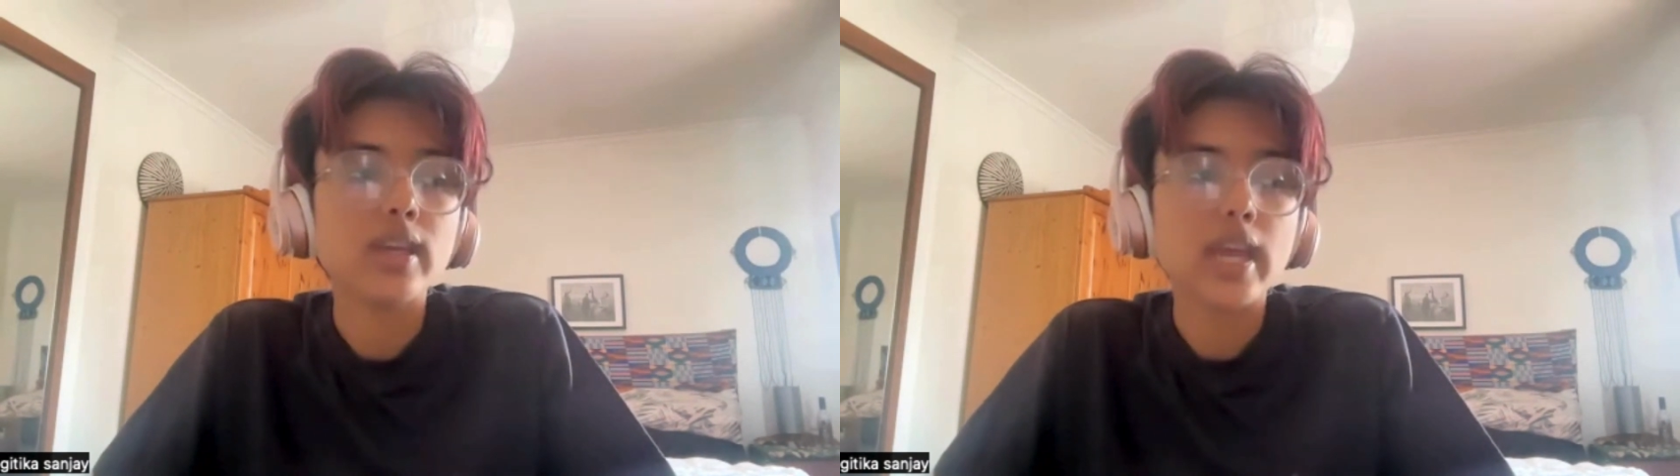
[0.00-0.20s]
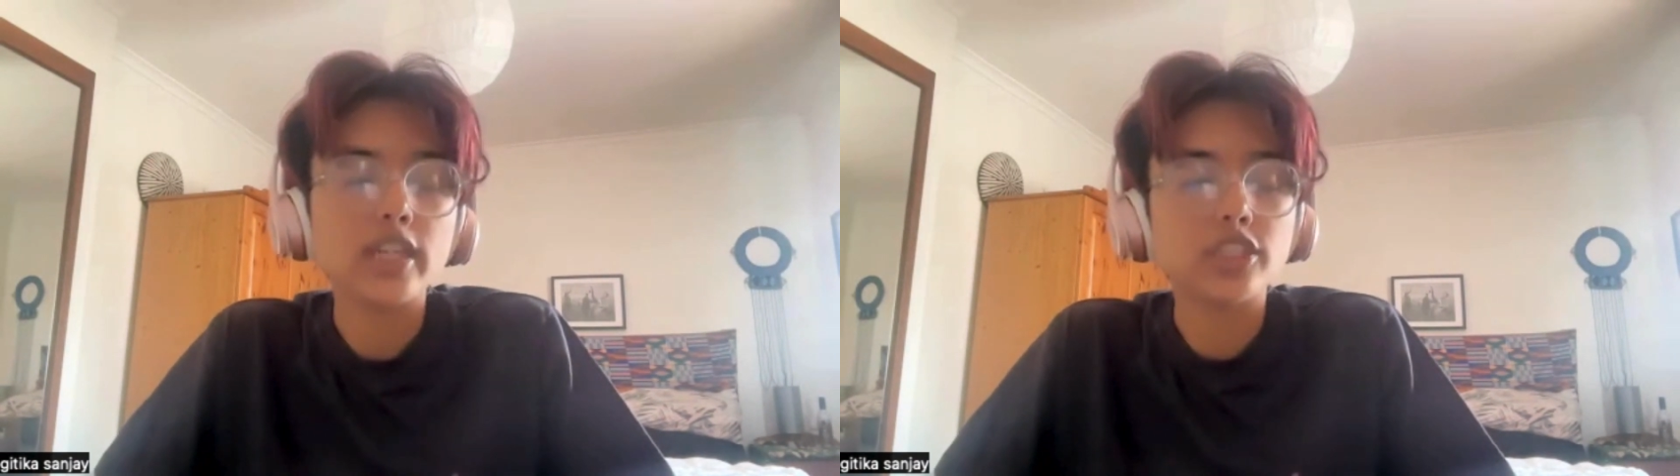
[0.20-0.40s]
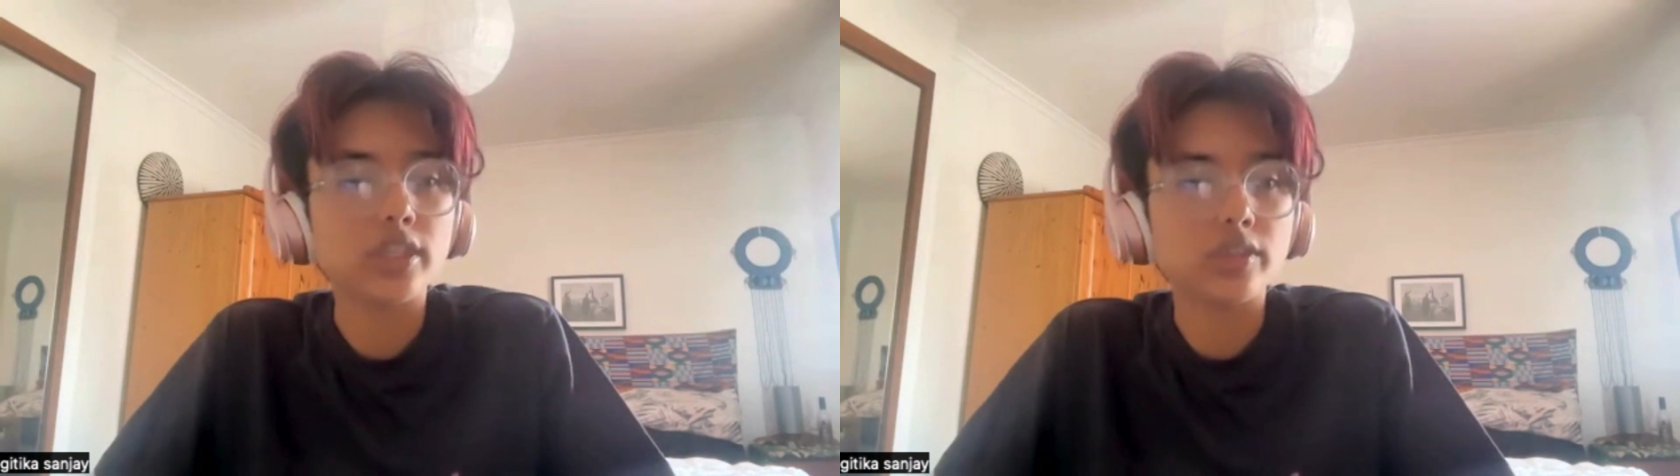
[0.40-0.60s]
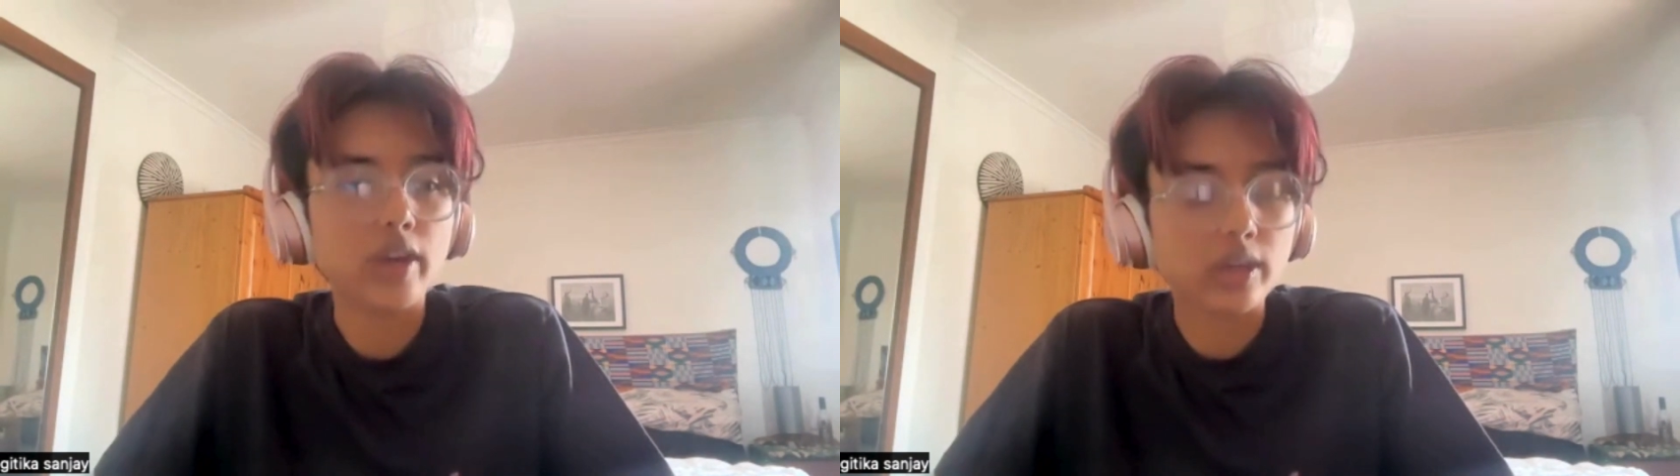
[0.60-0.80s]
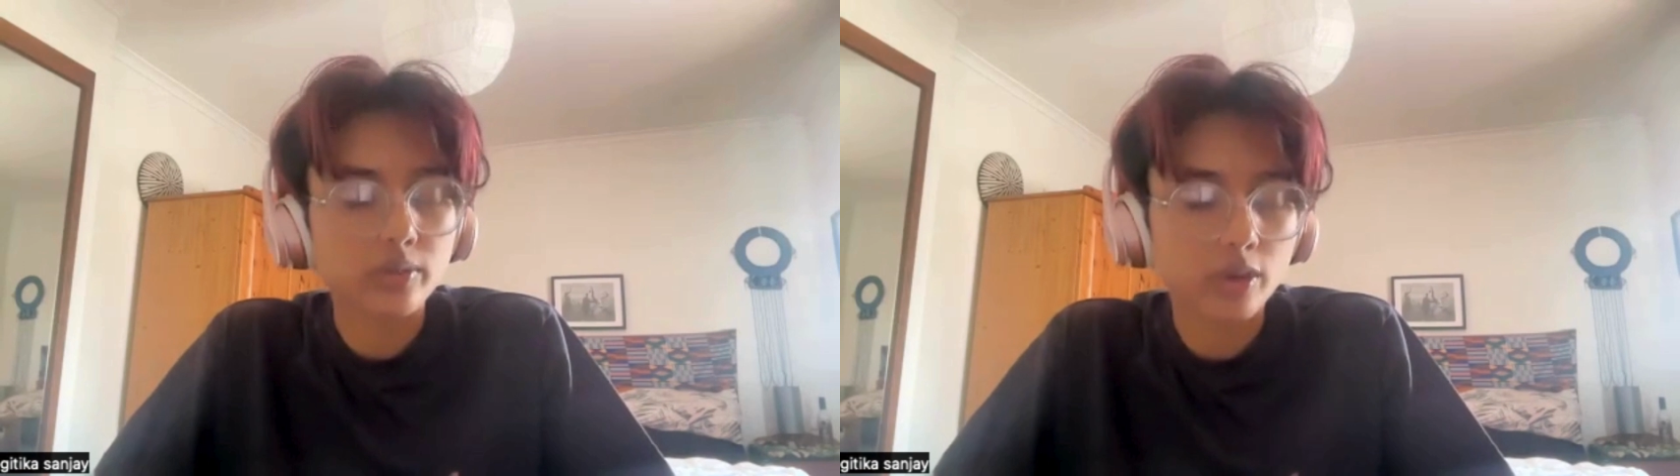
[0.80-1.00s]
ancient
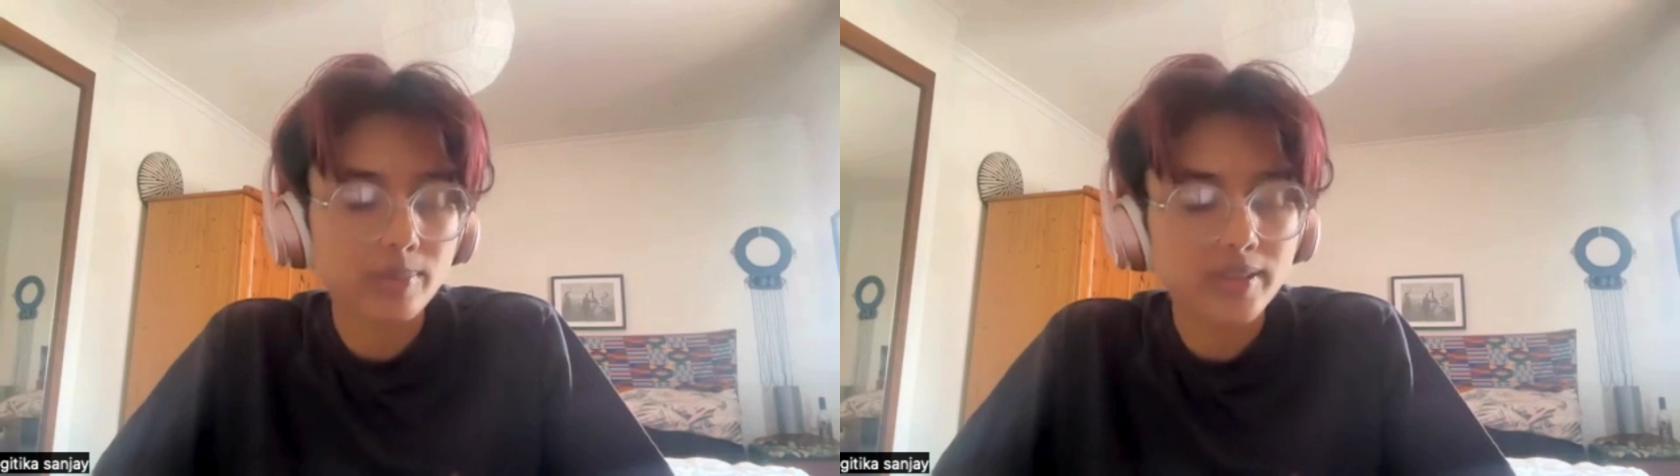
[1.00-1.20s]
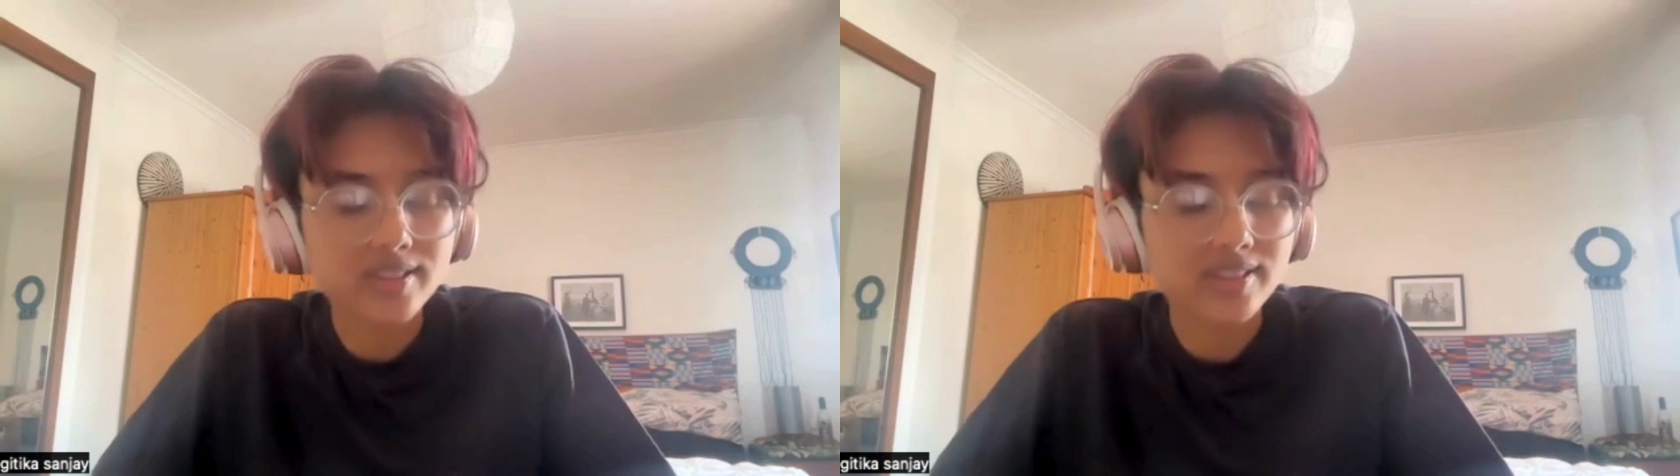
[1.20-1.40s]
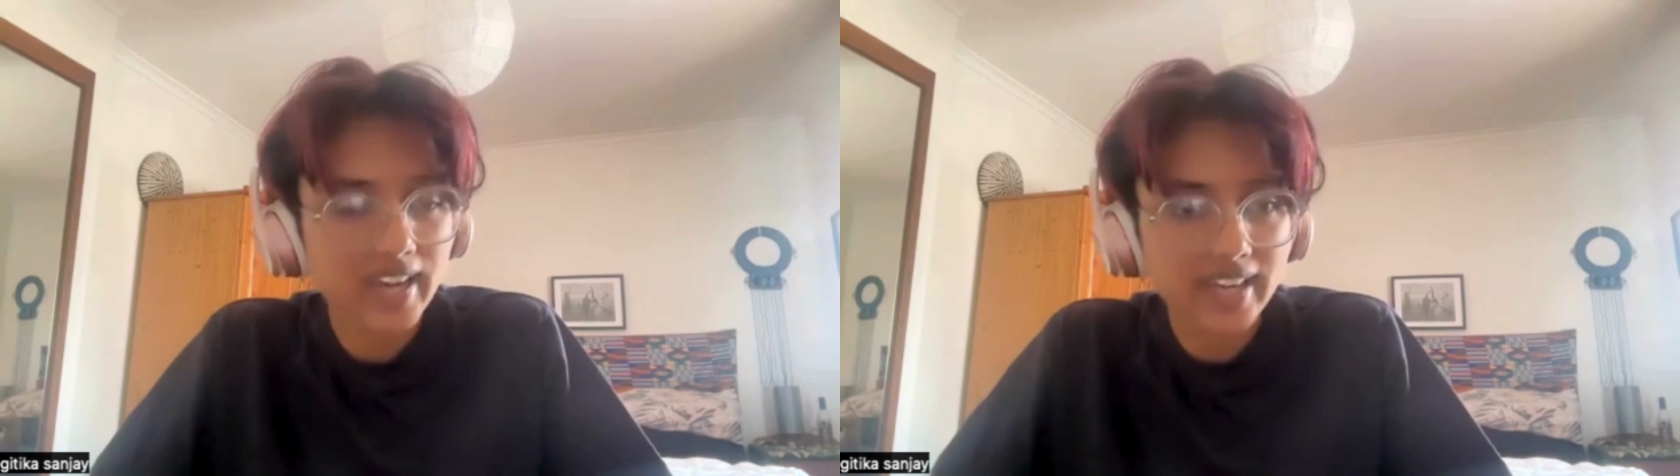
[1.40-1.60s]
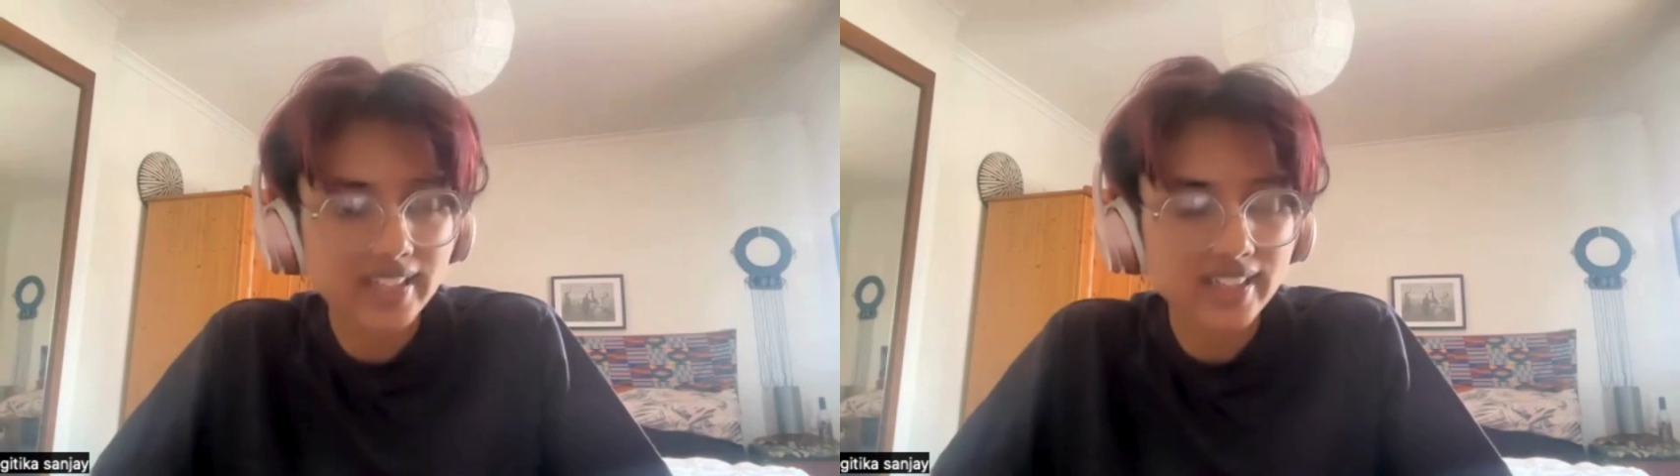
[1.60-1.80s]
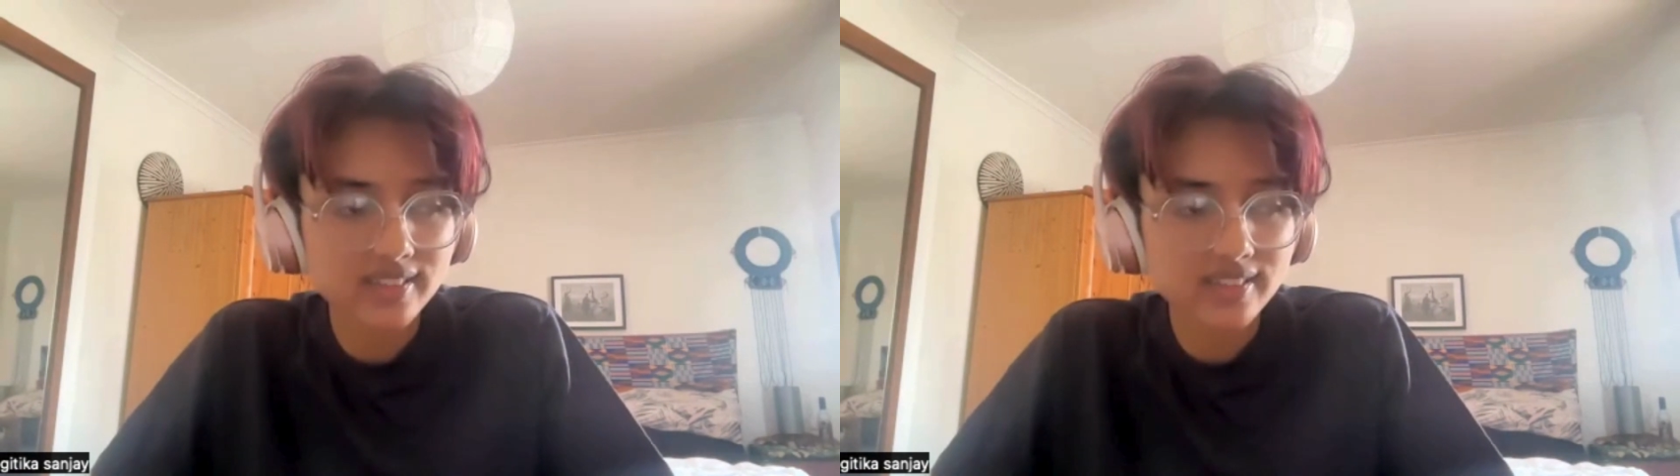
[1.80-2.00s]
Greco-Roman
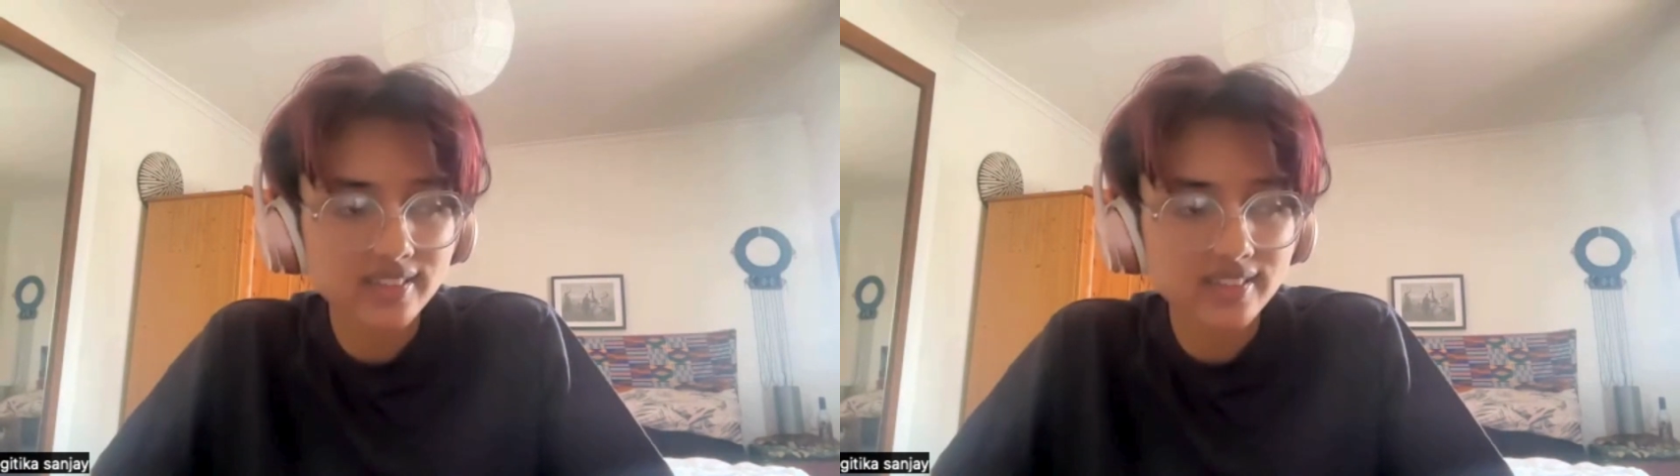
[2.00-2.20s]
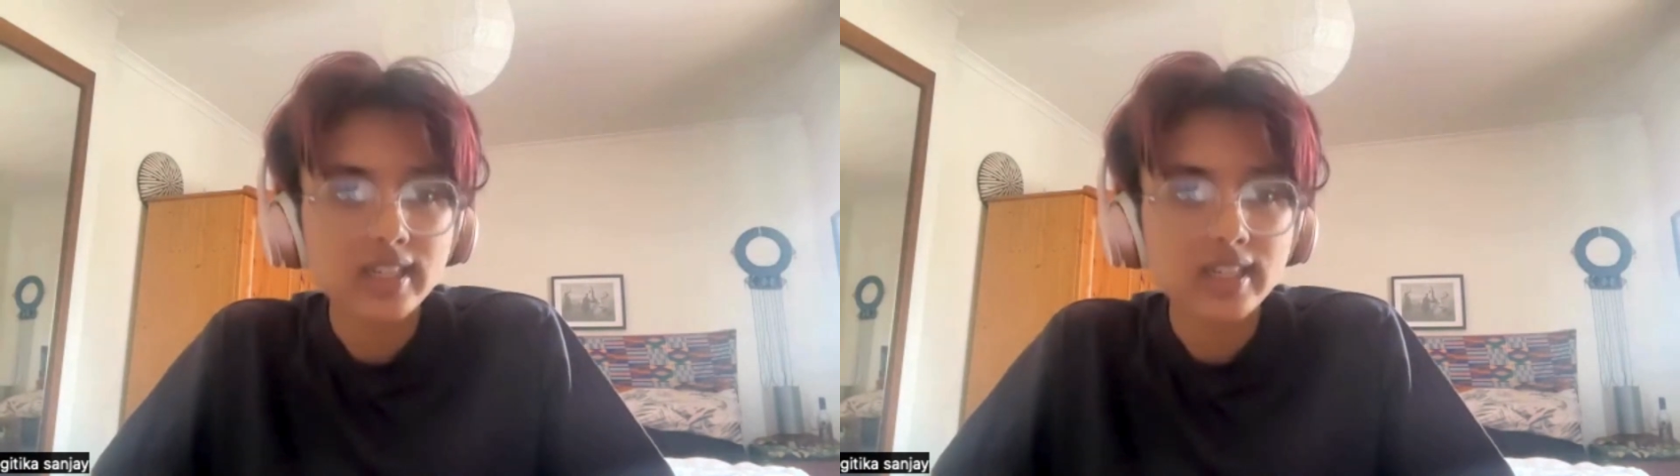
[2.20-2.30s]
societies